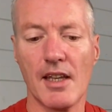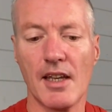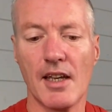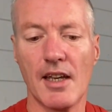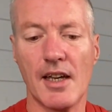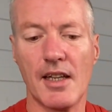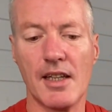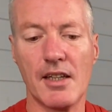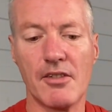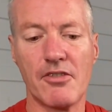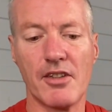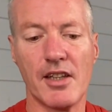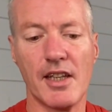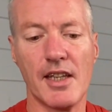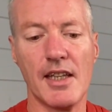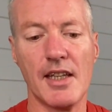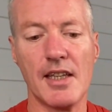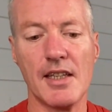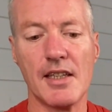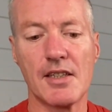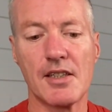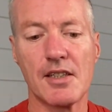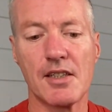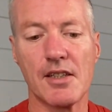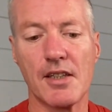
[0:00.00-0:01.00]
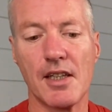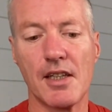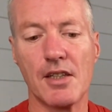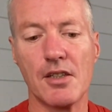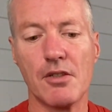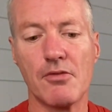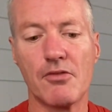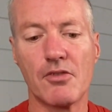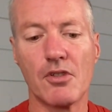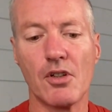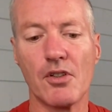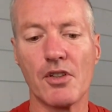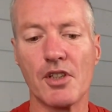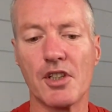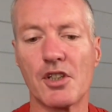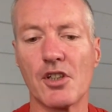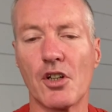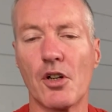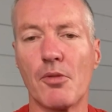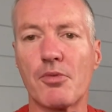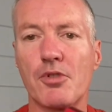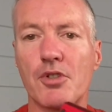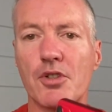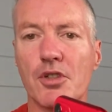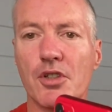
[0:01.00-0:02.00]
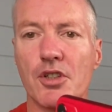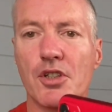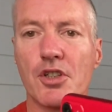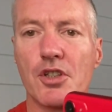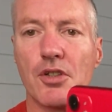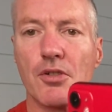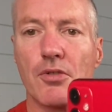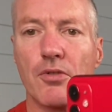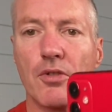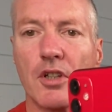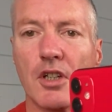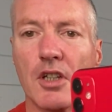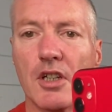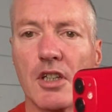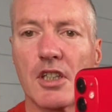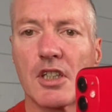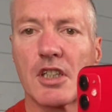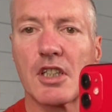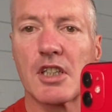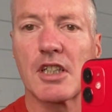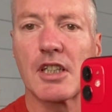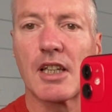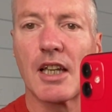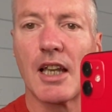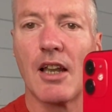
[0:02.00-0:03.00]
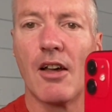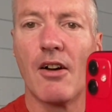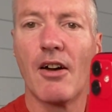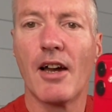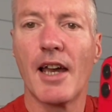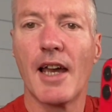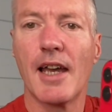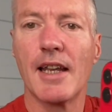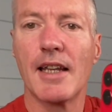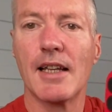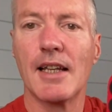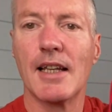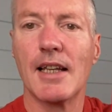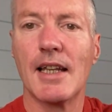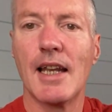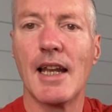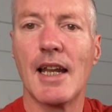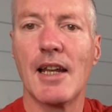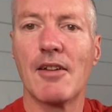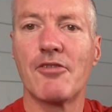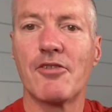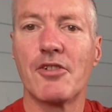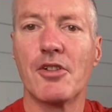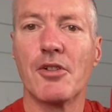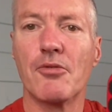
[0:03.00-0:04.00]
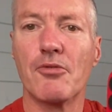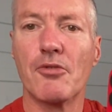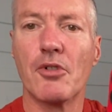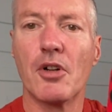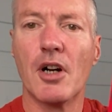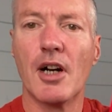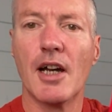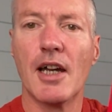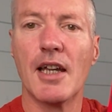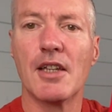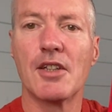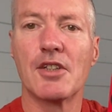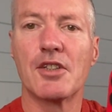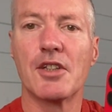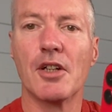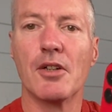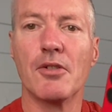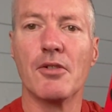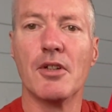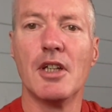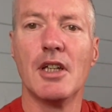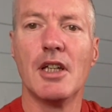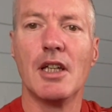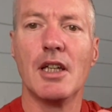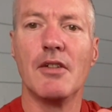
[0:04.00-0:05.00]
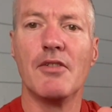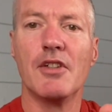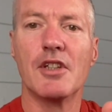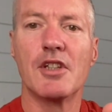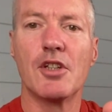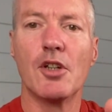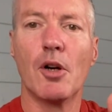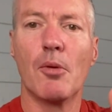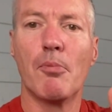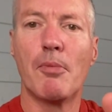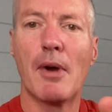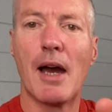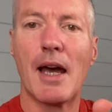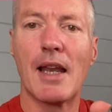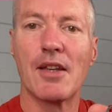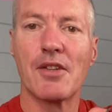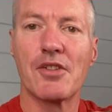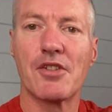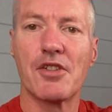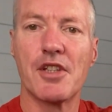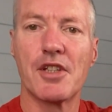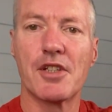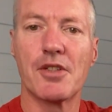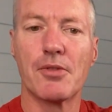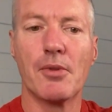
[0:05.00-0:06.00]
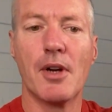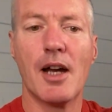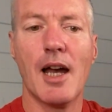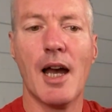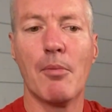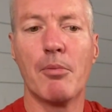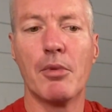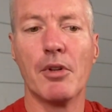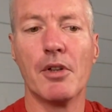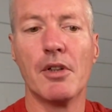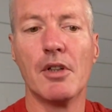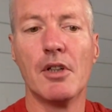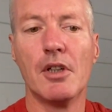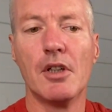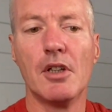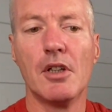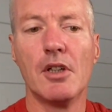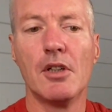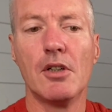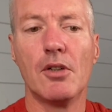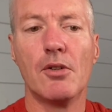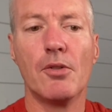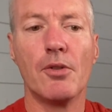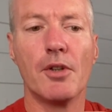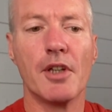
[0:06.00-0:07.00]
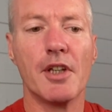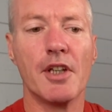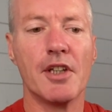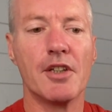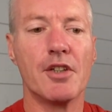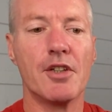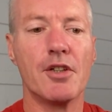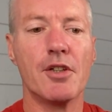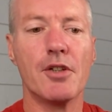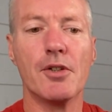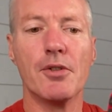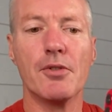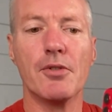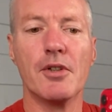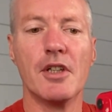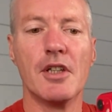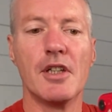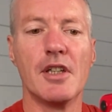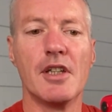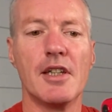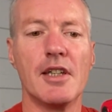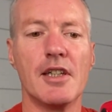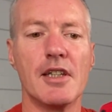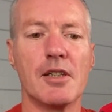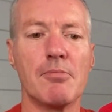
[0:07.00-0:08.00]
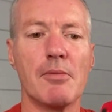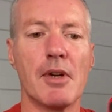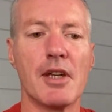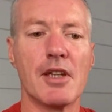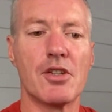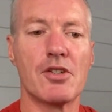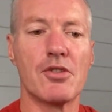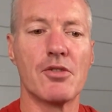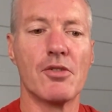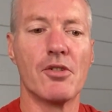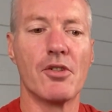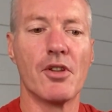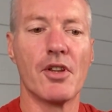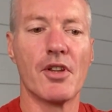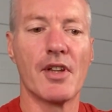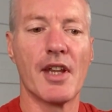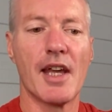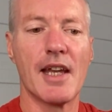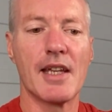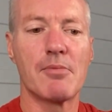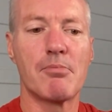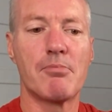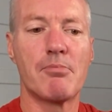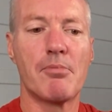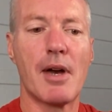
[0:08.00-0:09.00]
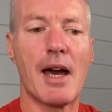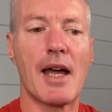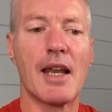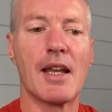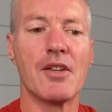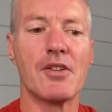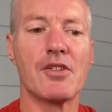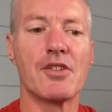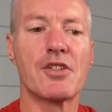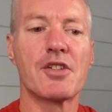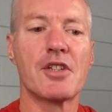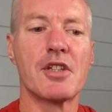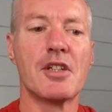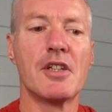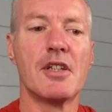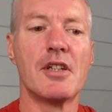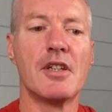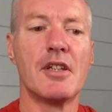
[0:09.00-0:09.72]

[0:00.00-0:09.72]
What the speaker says: And if it is, then you've got this option to slide left and right. So if it's not balanced, this will happen. All you need to do is make sure that that's balanced